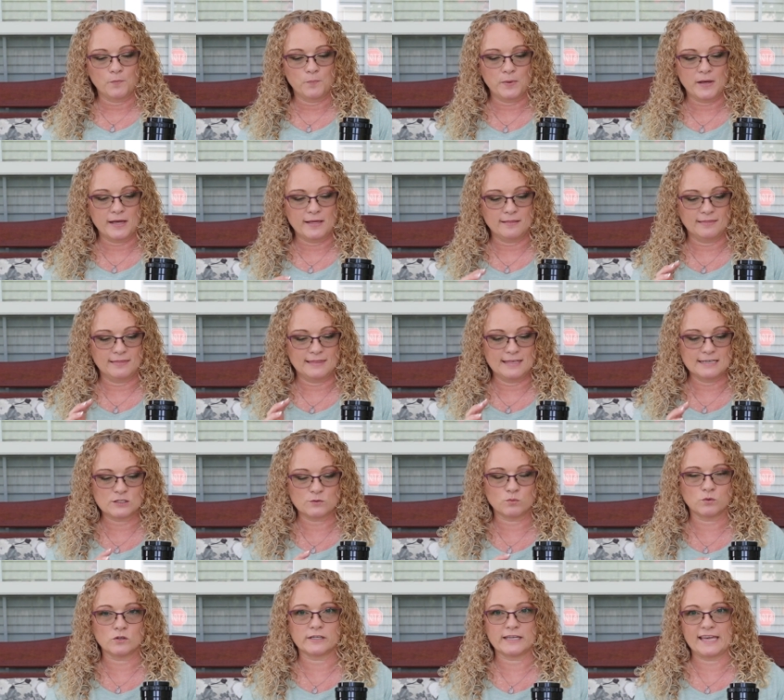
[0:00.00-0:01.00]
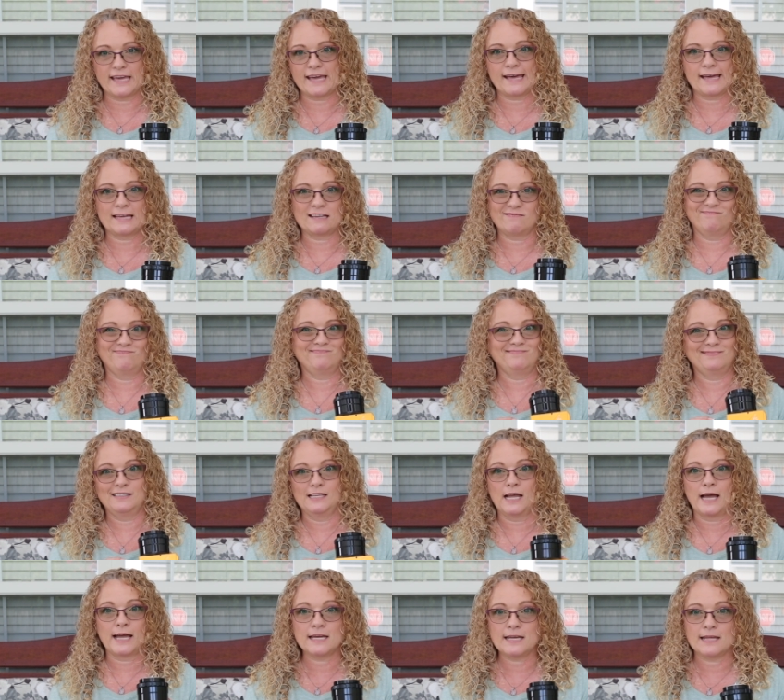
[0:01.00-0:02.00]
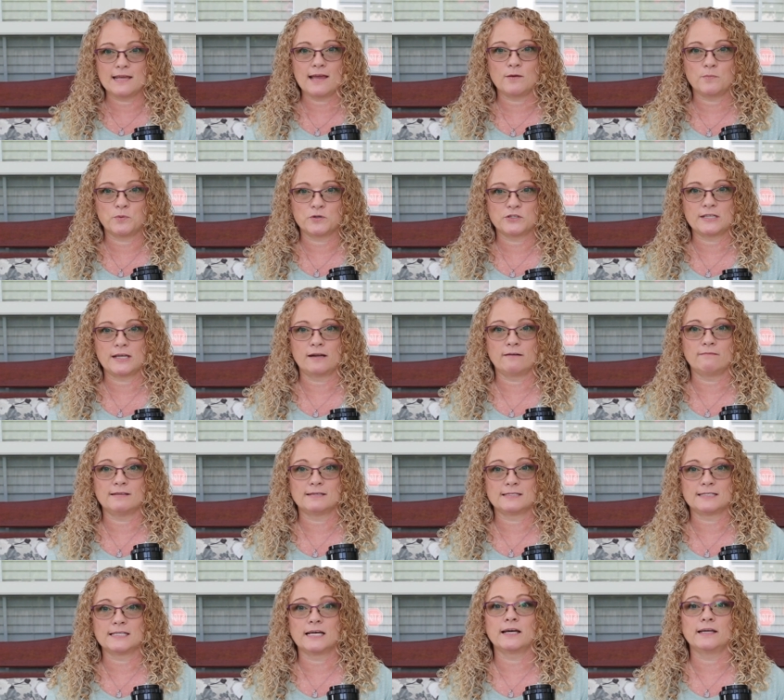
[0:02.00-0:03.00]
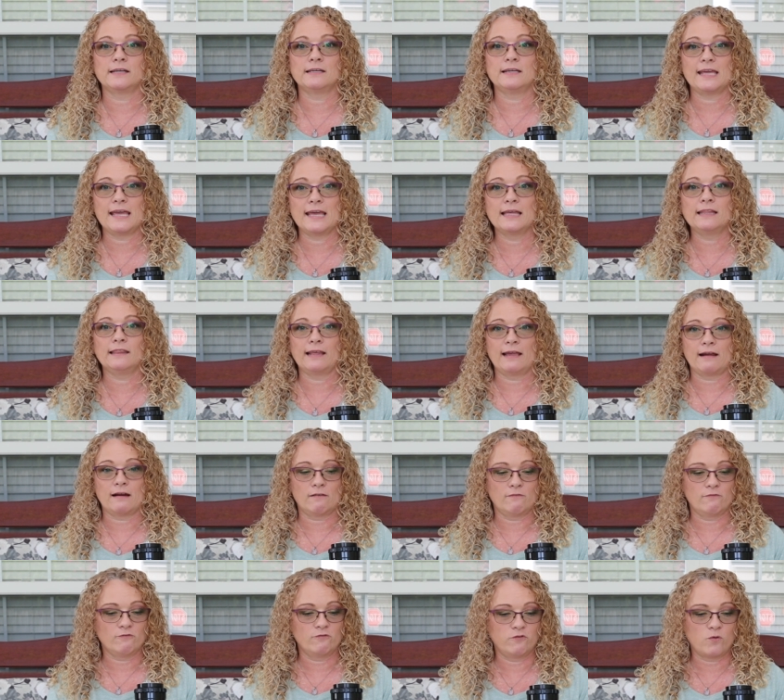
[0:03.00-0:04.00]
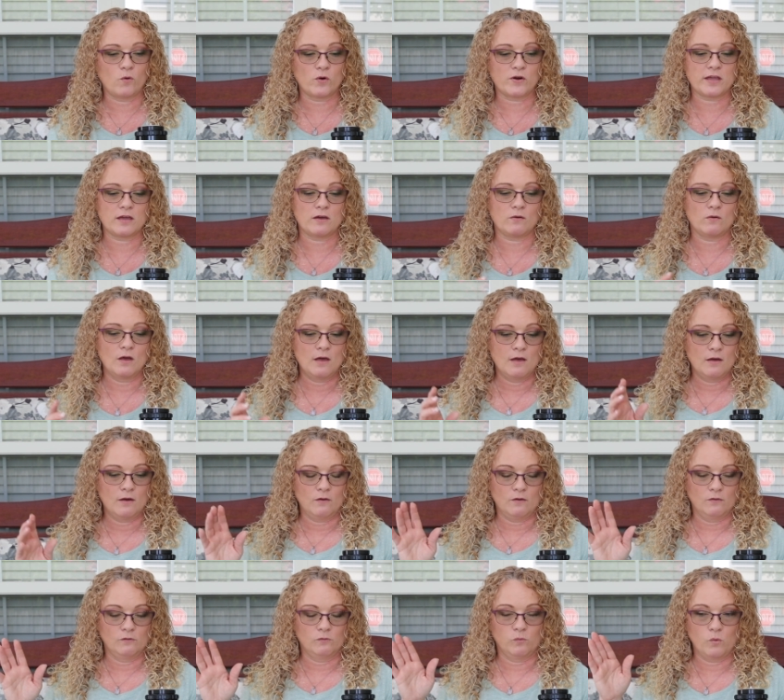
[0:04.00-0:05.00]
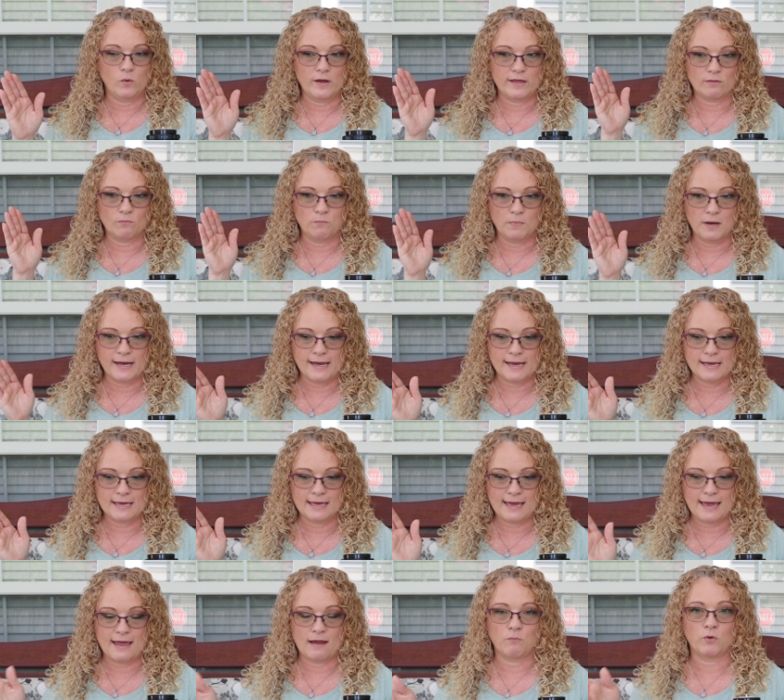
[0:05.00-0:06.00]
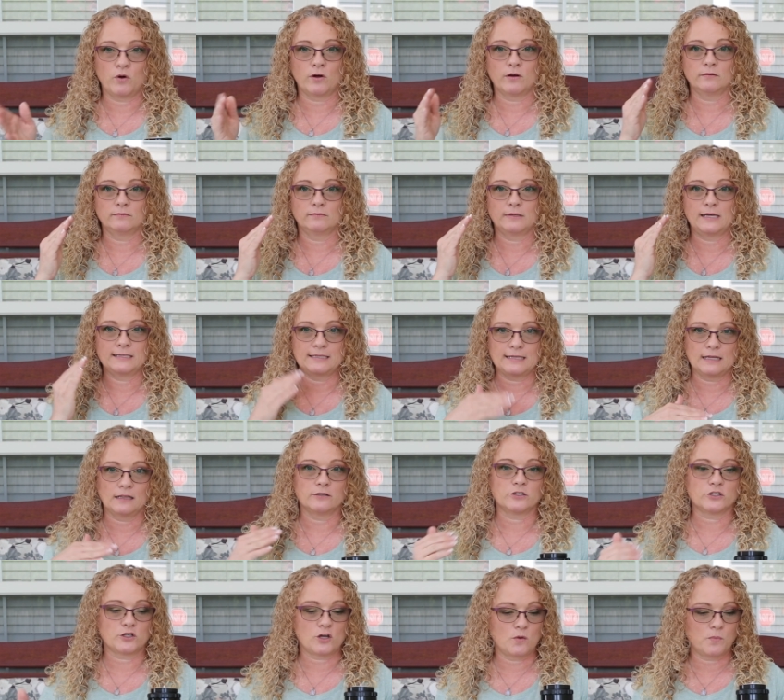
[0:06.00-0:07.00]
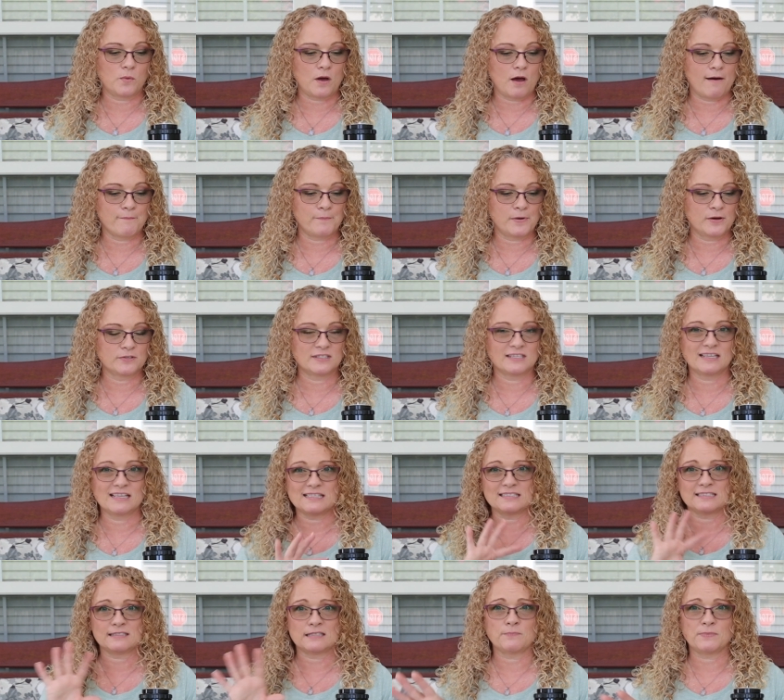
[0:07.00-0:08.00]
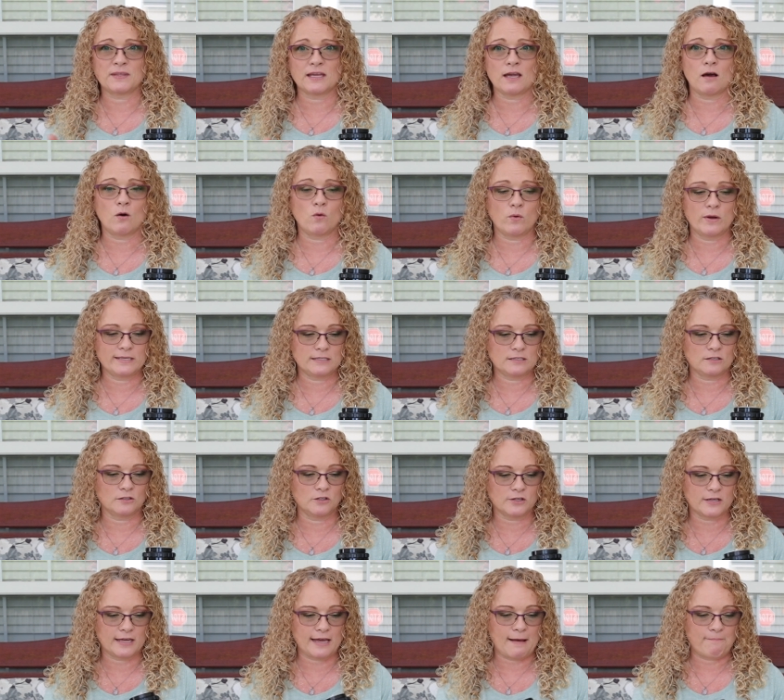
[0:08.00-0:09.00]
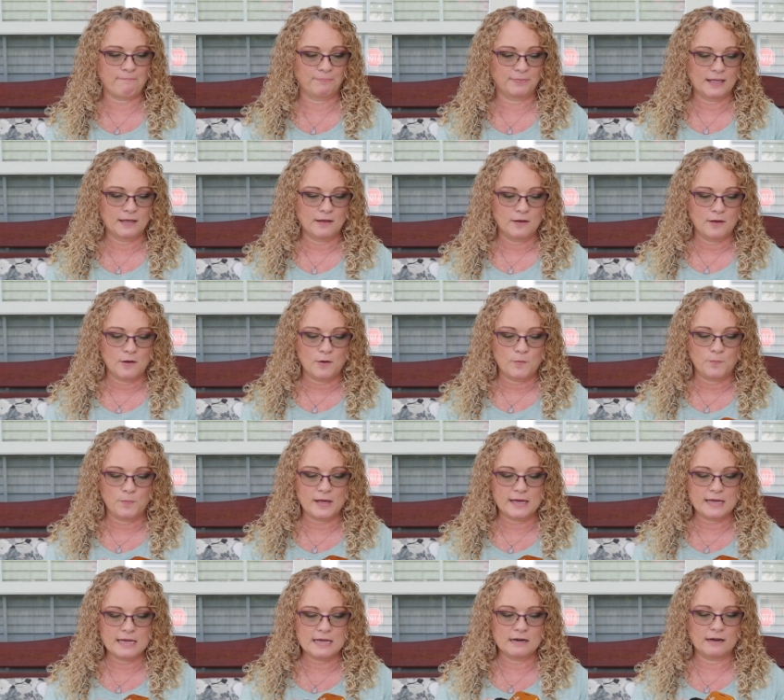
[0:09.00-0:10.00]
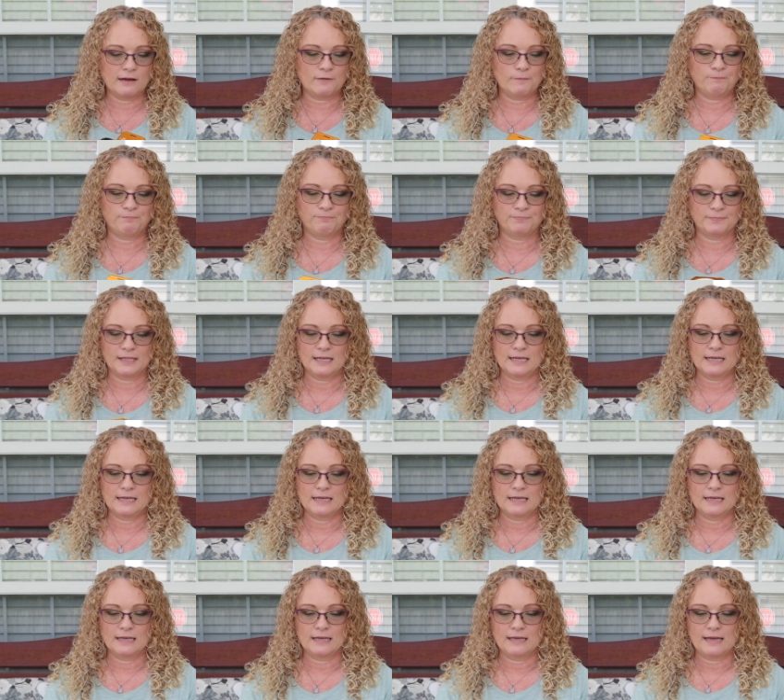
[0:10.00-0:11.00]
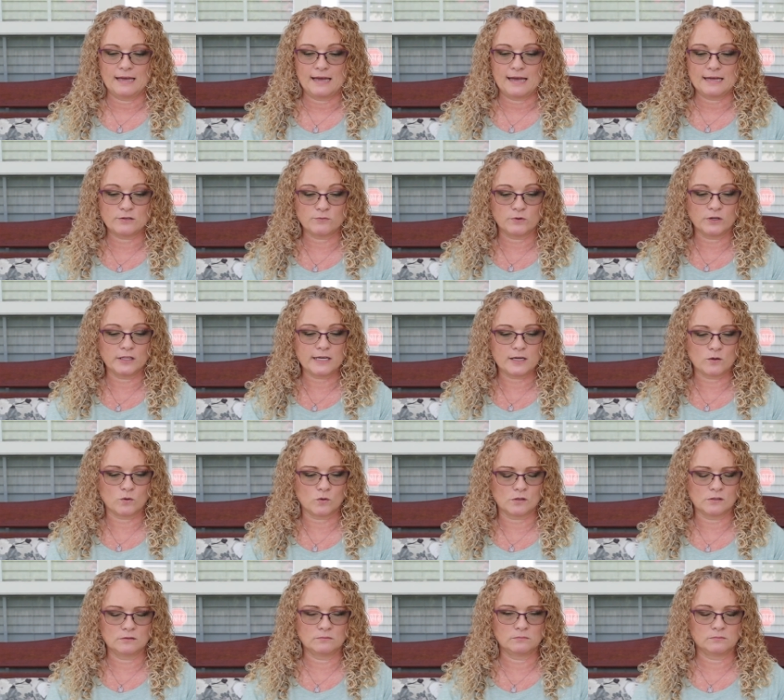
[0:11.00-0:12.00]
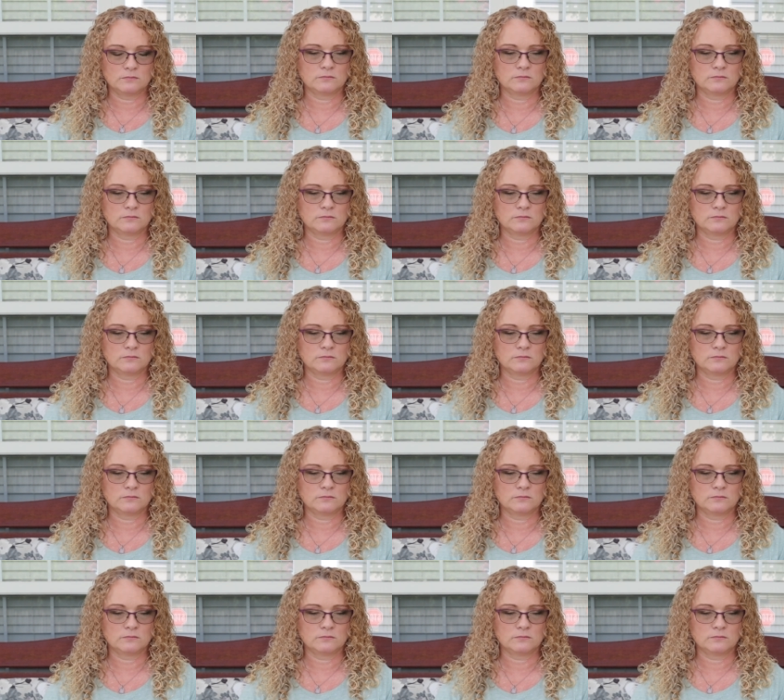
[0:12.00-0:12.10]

but this will get 98% of the sun in there for you with my camera and telescope combo. So it's something always to look at. But you know, it's really cool.